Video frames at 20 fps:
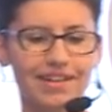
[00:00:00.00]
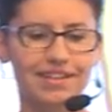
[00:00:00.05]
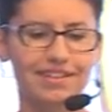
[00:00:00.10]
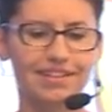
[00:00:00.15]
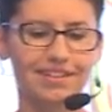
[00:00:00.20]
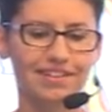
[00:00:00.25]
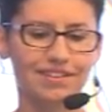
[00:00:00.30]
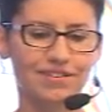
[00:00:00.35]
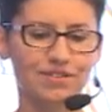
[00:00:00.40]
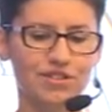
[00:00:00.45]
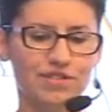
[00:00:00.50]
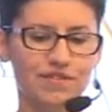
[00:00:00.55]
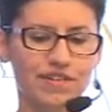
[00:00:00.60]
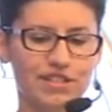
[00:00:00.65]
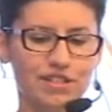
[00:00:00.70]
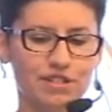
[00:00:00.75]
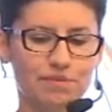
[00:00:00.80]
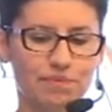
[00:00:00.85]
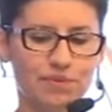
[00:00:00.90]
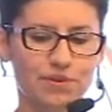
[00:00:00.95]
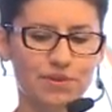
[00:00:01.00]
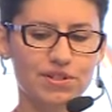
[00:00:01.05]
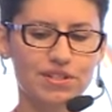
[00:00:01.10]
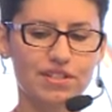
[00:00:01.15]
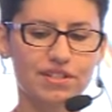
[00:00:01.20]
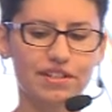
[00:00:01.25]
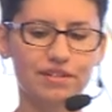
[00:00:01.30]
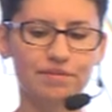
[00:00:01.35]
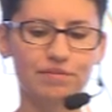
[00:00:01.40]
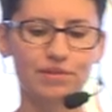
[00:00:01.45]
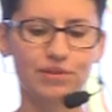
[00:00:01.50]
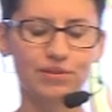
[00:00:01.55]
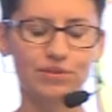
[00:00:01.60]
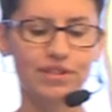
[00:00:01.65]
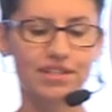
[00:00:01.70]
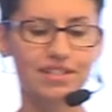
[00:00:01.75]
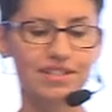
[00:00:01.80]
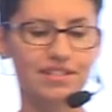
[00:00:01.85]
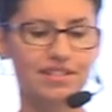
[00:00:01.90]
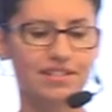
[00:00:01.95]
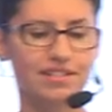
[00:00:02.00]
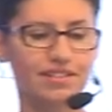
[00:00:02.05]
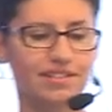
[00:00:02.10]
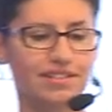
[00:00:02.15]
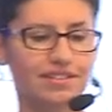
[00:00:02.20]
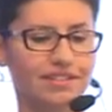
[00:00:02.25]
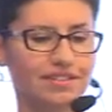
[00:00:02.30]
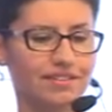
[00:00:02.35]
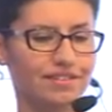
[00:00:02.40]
Moving on, the next bug.